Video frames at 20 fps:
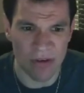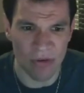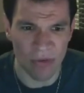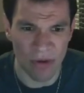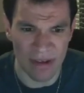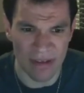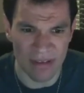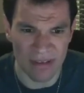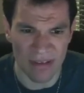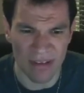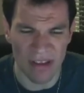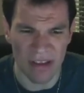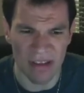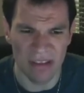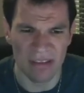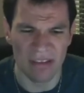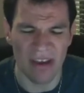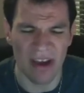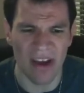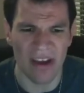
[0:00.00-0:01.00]

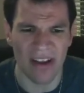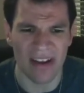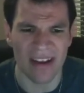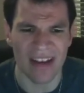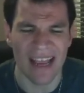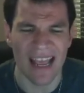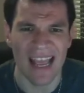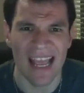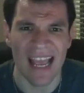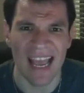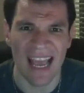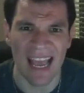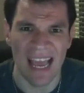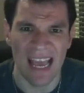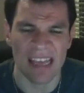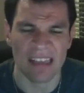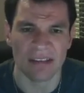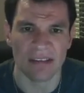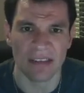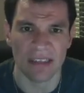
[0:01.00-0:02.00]
questions, don't
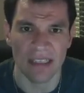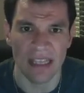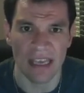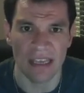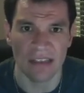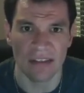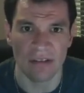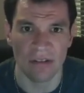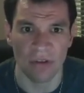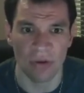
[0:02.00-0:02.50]
hesitate